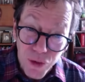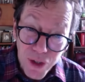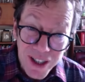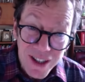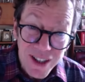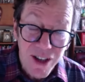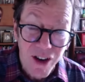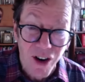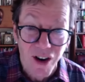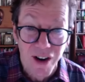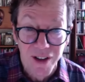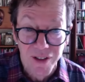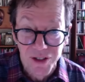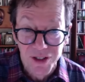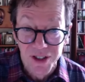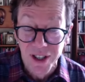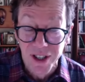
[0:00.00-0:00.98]
read The Art
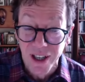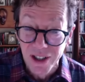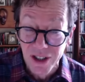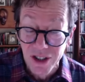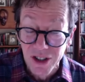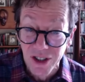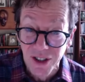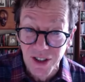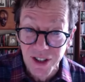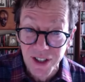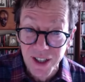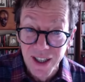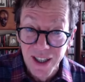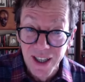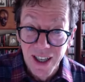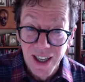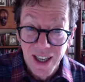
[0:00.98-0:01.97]
of Seduction,
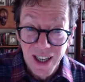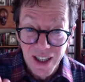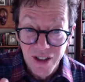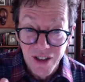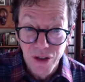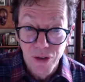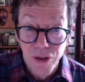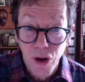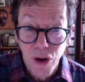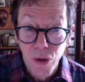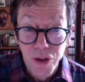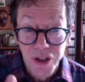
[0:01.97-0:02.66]
and you know the